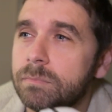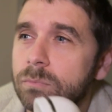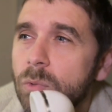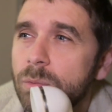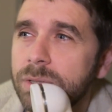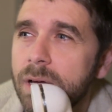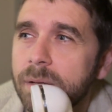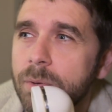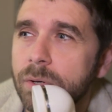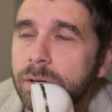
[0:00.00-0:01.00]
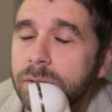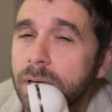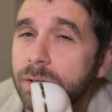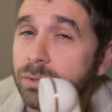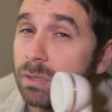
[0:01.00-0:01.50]
What we're talking about here is
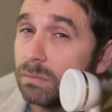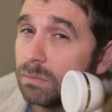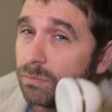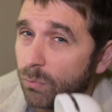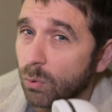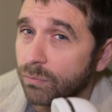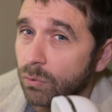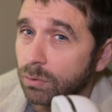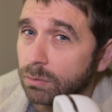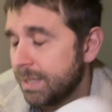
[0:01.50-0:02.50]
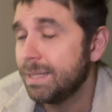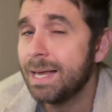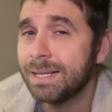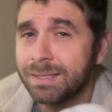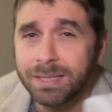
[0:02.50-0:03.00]
actually fourfold.
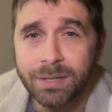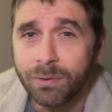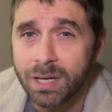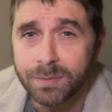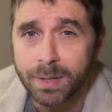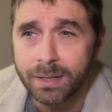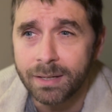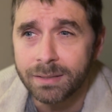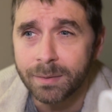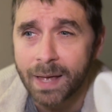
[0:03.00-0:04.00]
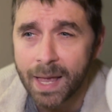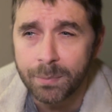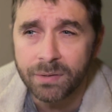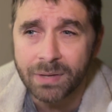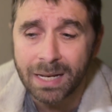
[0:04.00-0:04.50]
Yes, the civilized man has a
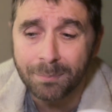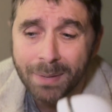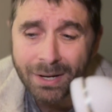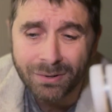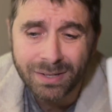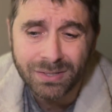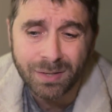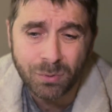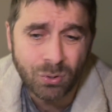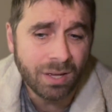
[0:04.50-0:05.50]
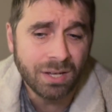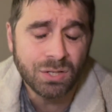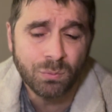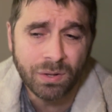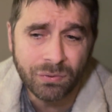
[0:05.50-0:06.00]
habit of getting better in his
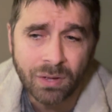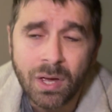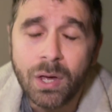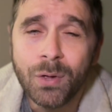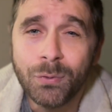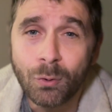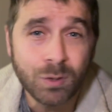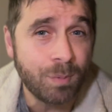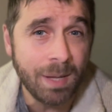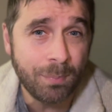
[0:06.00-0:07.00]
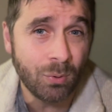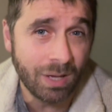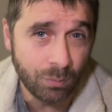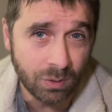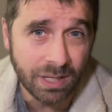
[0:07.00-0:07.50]
communication with those people
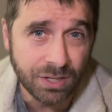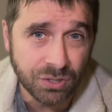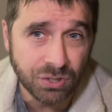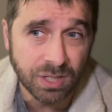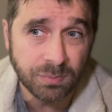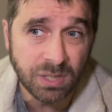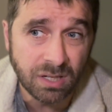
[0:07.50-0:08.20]
and relationships he